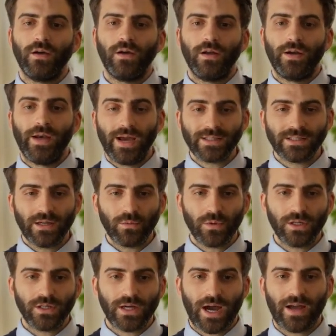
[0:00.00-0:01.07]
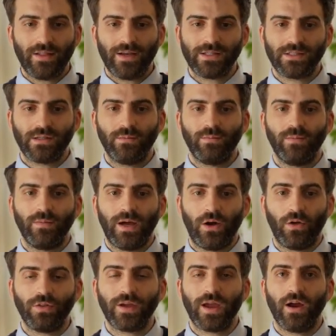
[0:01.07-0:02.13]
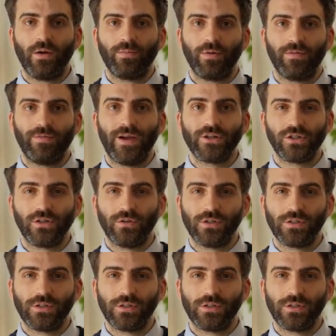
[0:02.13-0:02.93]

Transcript: Next, I wanted to highlight some healthcare professionals'